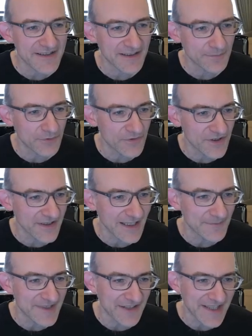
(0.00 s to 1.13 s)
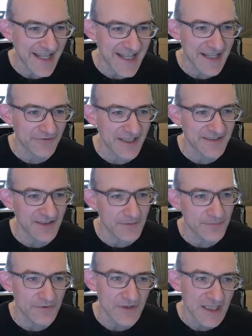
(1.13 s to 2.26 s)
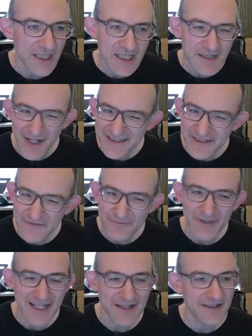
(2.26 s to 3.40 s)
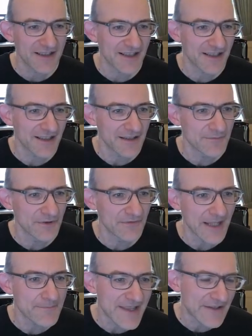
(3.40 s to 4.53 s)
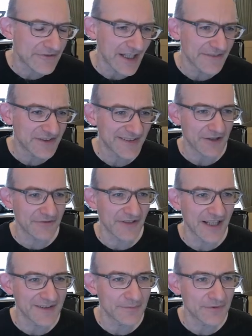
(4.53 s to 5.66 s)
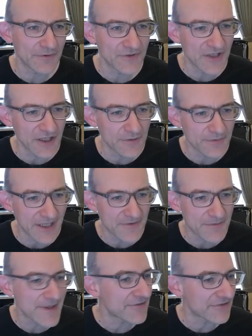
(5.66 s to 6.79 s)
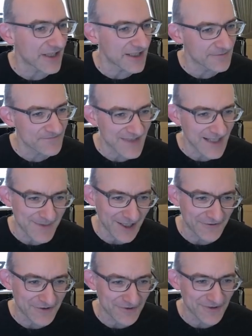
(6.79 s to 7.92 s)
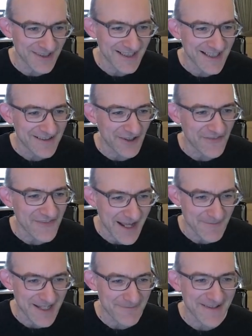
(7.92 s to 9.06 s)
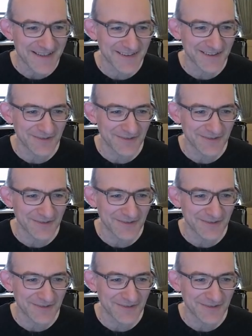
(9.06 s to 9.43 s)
This pawn can come down here, for example. You might even play a move like b5 to sacrifice a pawn, open up the b-file. I mean, after all, there aren't that many pieces